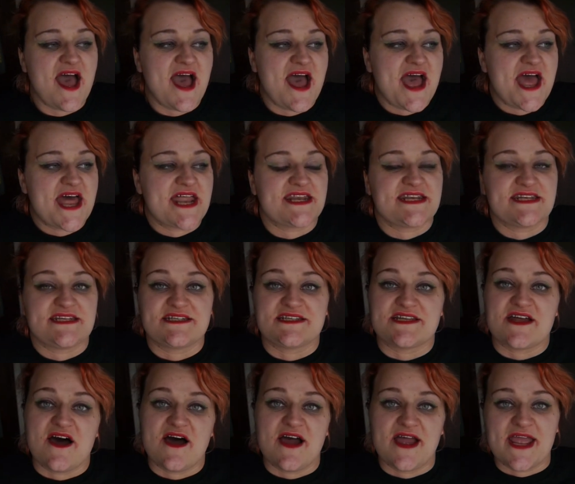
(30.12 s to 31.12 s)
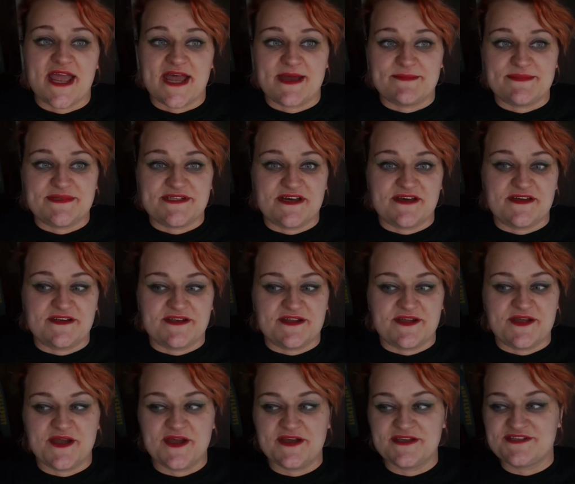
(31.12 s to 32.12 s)
and I am done
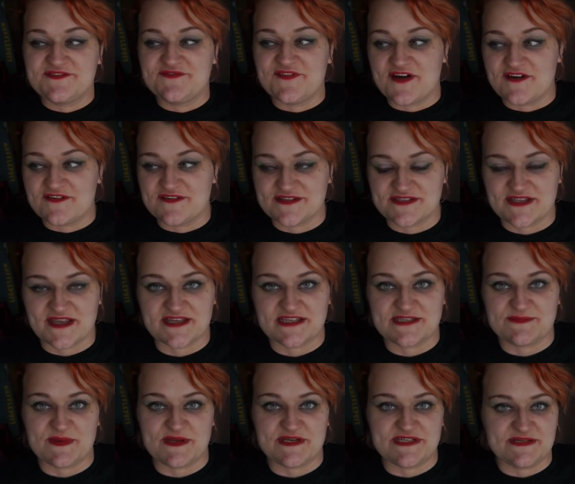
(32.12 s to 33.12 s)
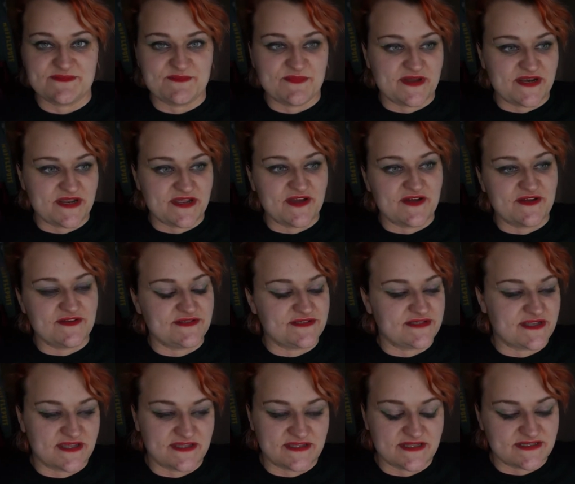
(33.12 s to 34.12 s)
as far as like spending money
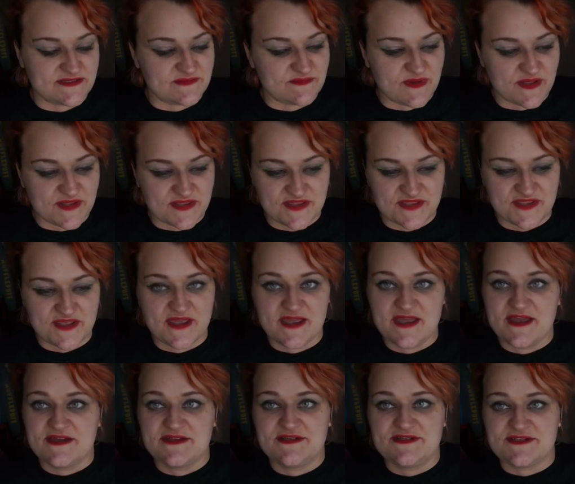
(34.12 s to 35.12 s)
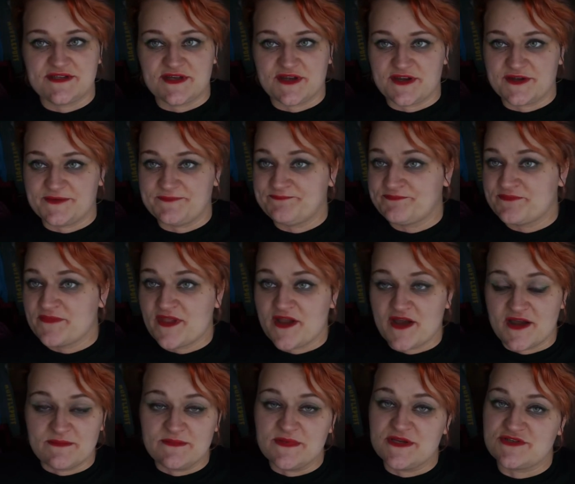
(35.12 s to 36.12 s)
goes like this month, so
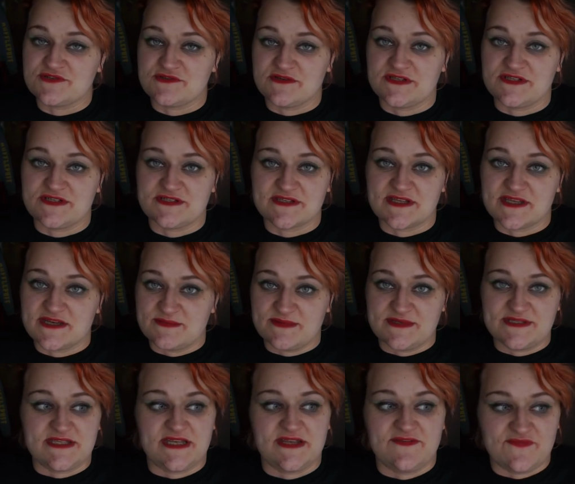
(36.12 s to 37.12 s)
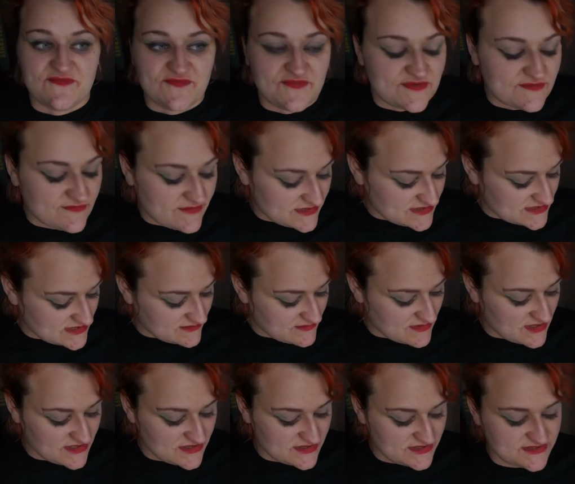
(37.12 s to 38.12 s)
I'm literally just going to be saving for the rest of
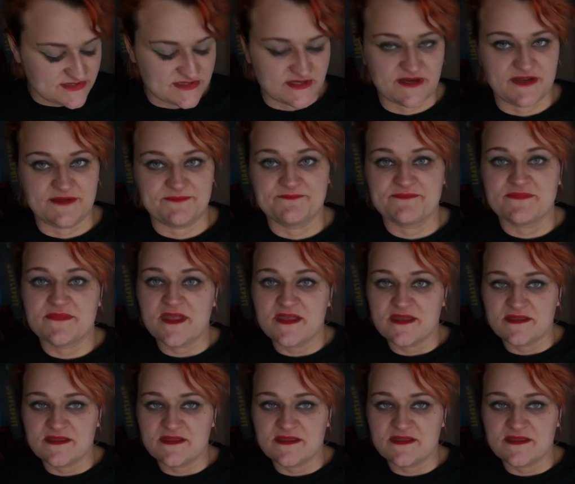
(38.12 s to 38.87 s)
the month. So